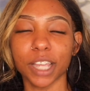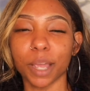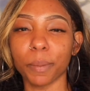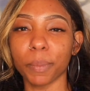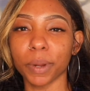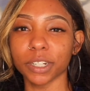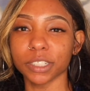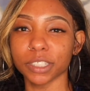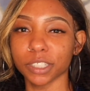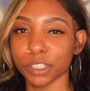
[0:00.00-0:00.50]
that y'all
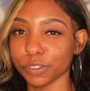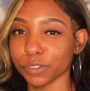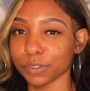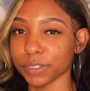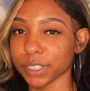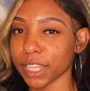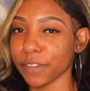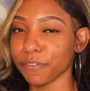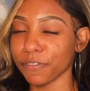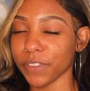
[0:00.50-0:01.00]
purchased from
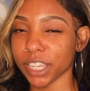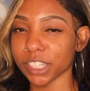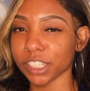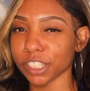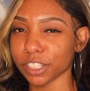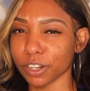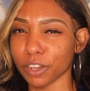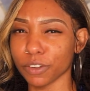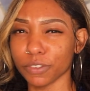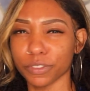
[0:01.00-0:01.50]

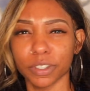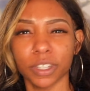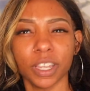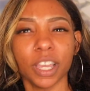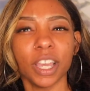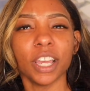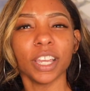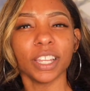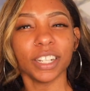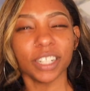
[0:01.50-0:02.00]
Fashion Nova,
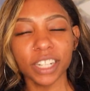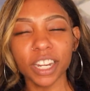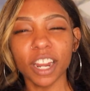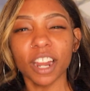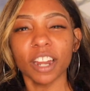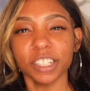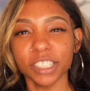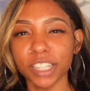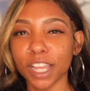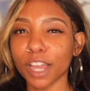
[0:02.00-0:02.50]
did it
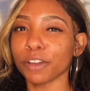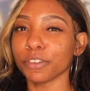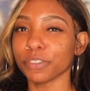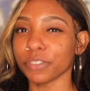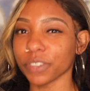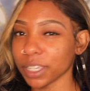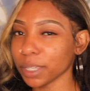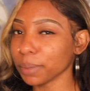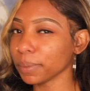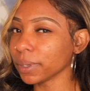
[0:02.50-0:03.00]
hurt y'all
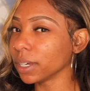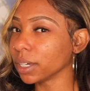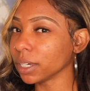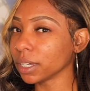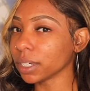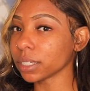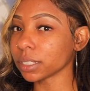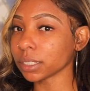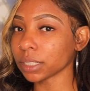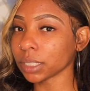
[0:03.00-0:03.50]
feet?
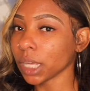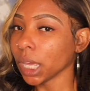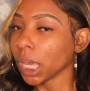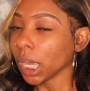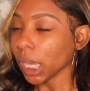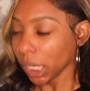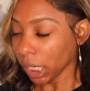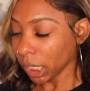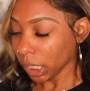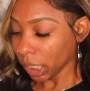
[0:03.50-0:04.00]
Because
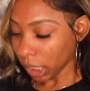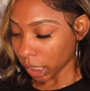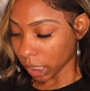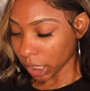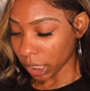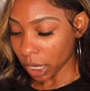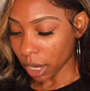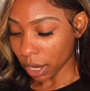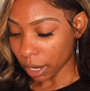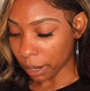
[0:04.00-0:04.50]

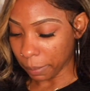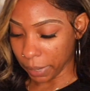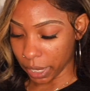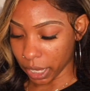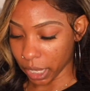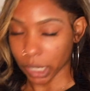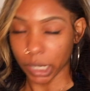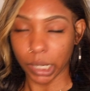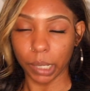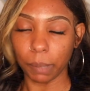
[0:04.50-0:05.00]
it hurt
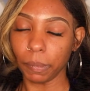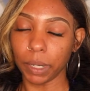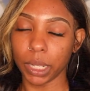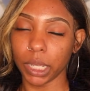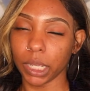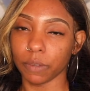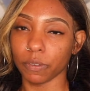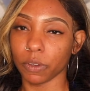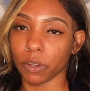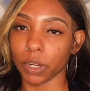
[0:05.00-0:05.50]
mine. I'm not
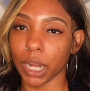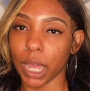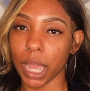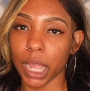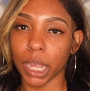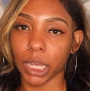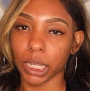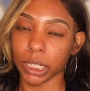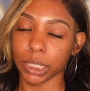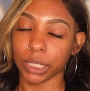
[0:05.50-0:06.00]
even gonna lie,
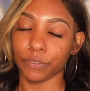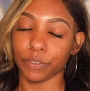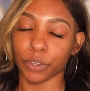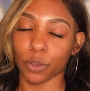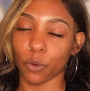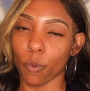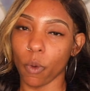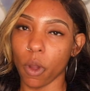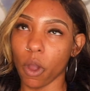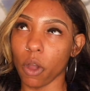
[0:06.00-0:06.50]
I couldn't
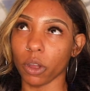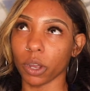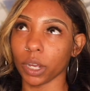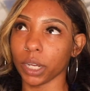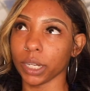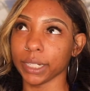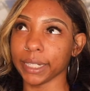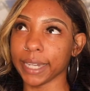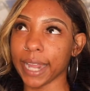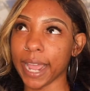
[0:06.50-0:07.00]
even
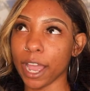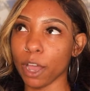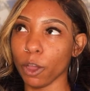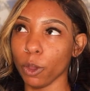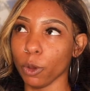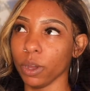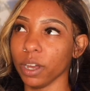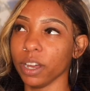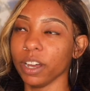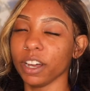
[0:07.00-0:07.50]
walk
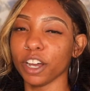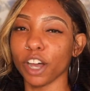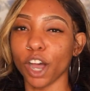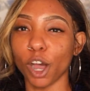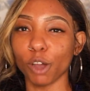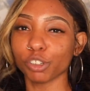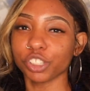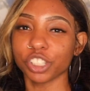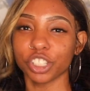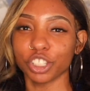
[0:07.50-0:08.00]
down
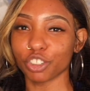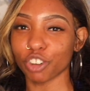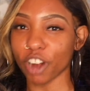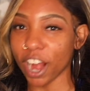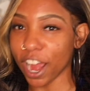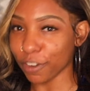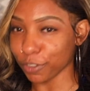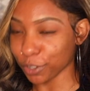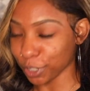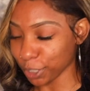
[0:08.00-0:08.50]
Ocean
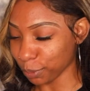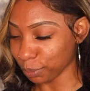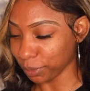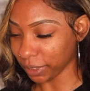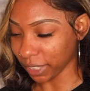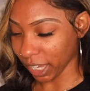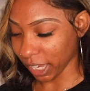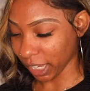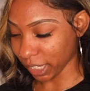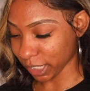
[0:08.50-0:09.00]
Drive with them
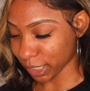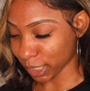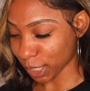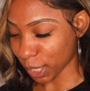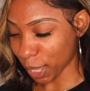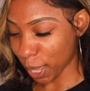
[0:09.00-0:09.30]
things.